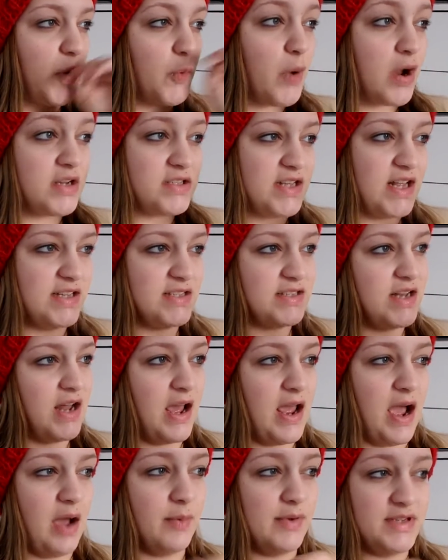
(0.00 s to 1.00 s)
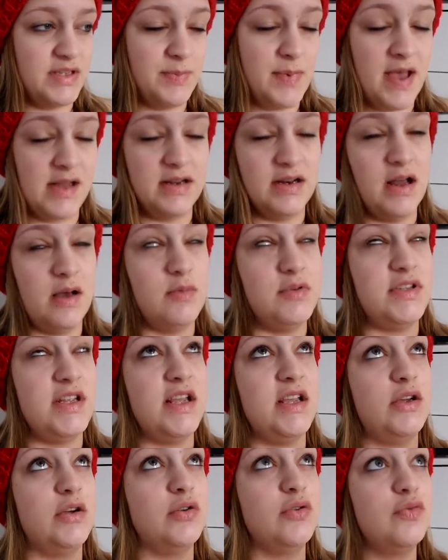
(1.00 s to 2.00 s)
Whereas last night I went to bed and I was
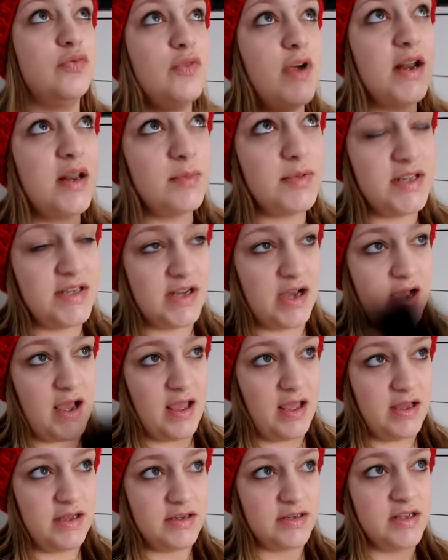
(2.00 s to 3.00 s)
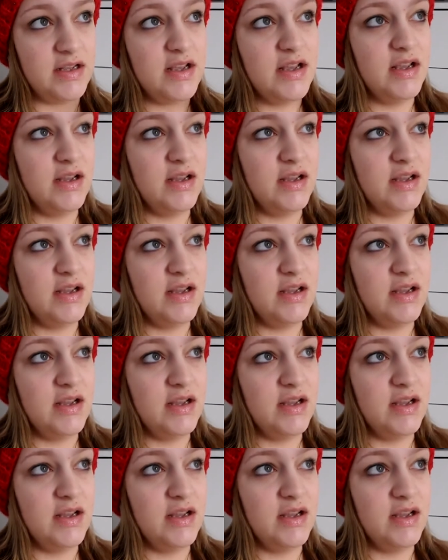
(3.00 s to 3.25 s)
incredibly tired.